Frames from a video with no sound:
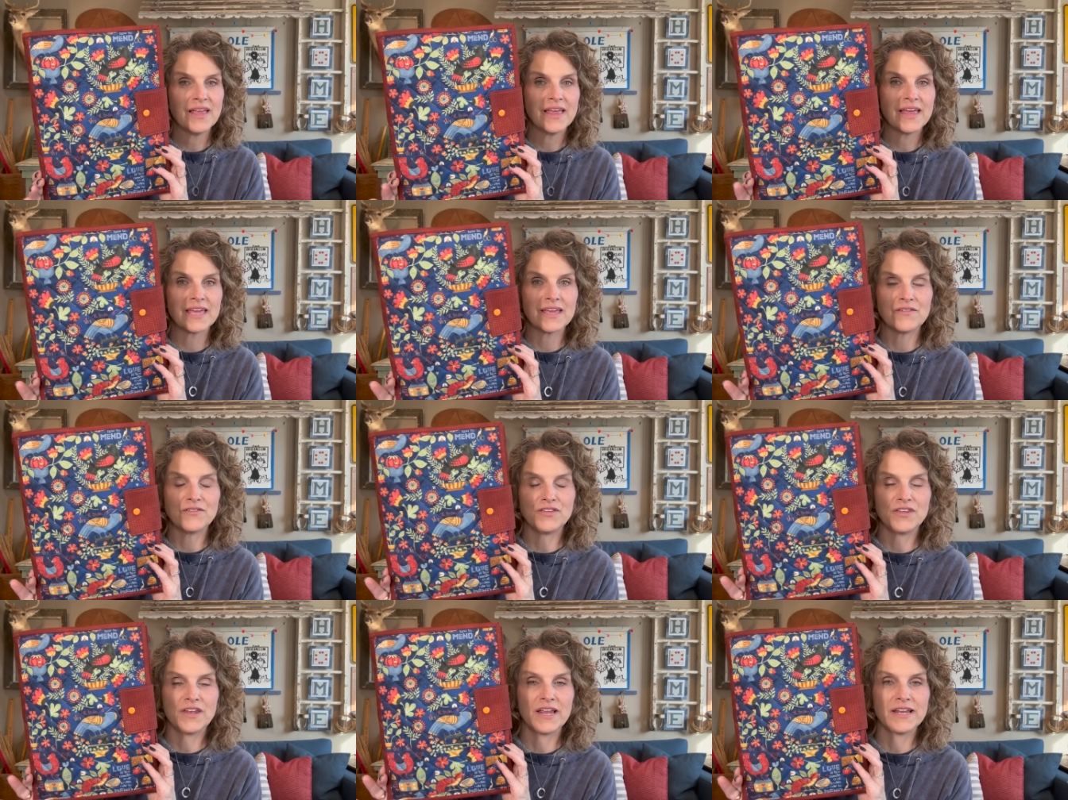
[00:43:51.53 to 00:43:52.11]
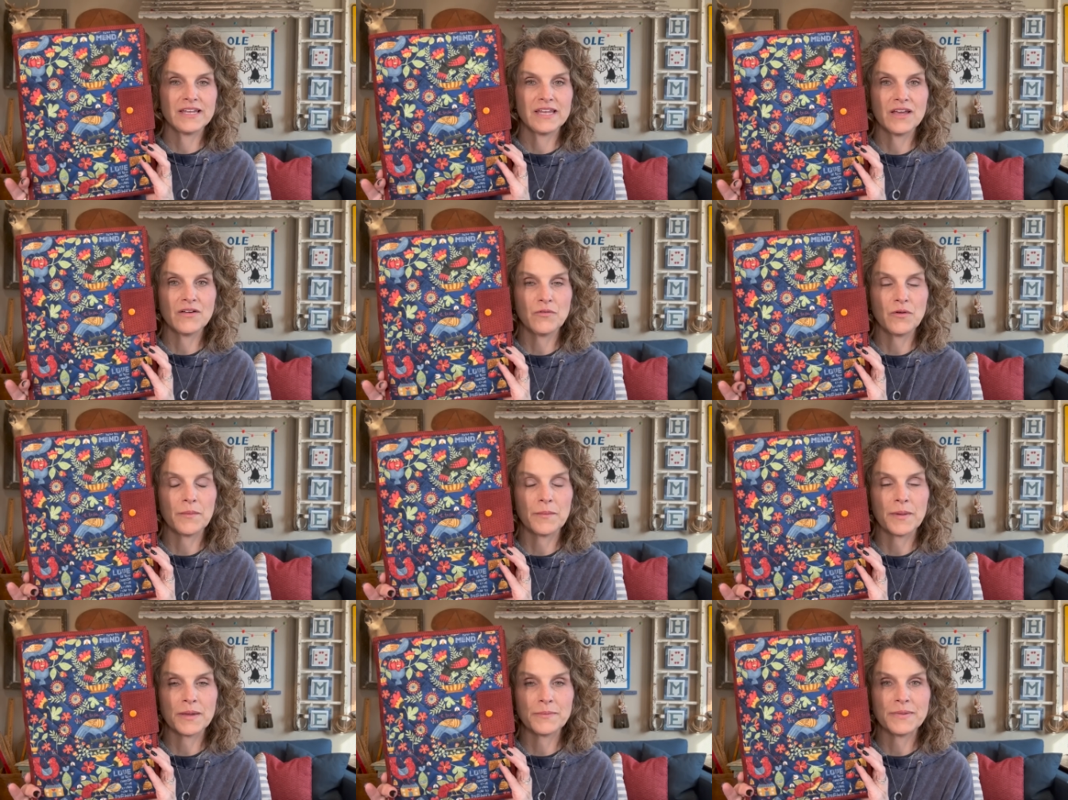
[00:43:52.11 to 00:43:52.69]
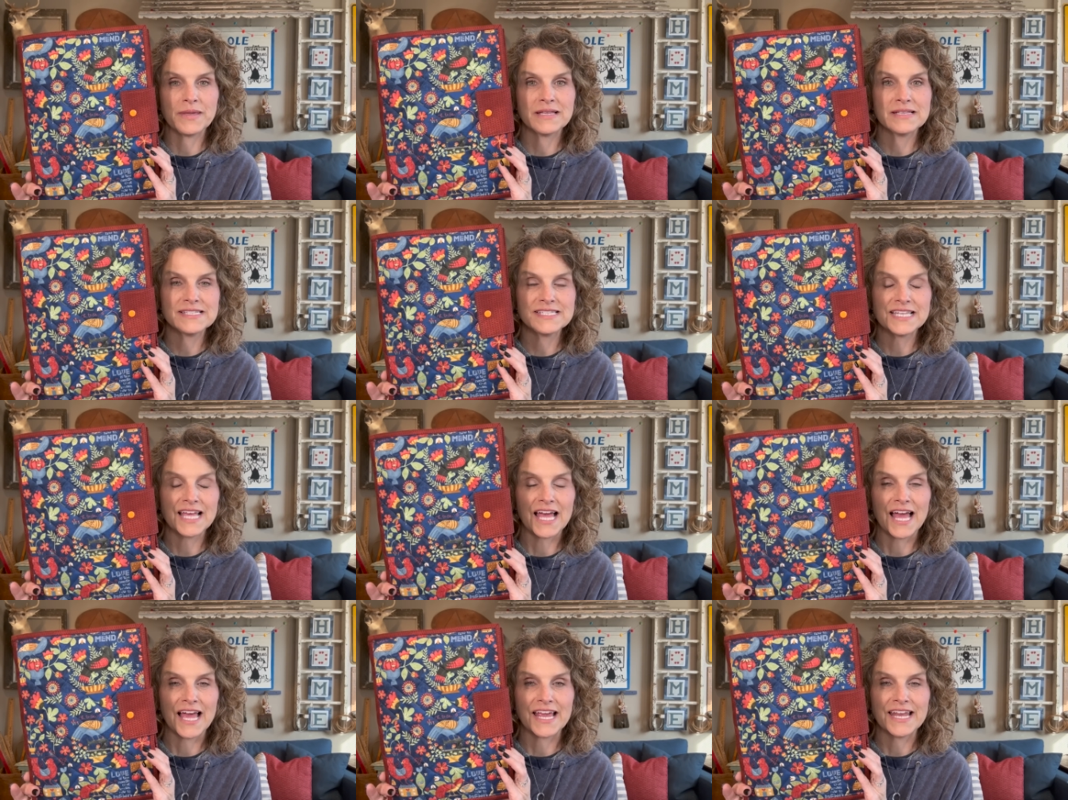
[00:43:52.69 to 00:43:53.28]
It gives you an idea of what might be
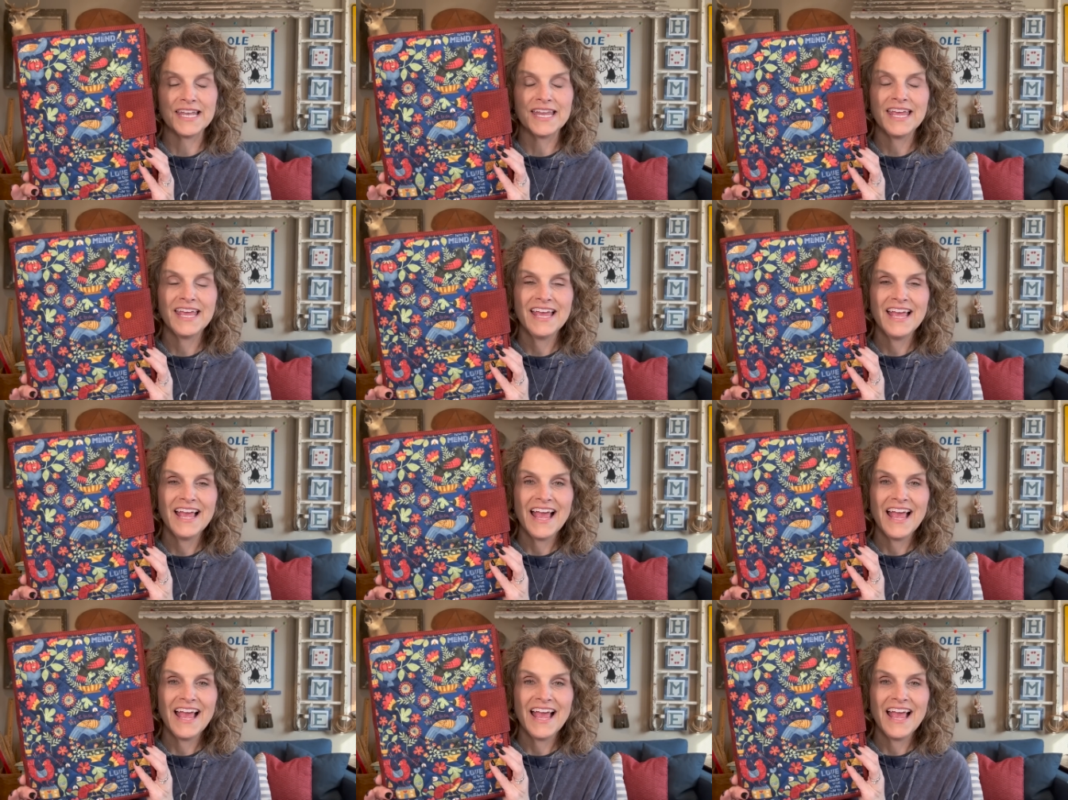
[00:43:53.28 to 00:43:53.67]
inside.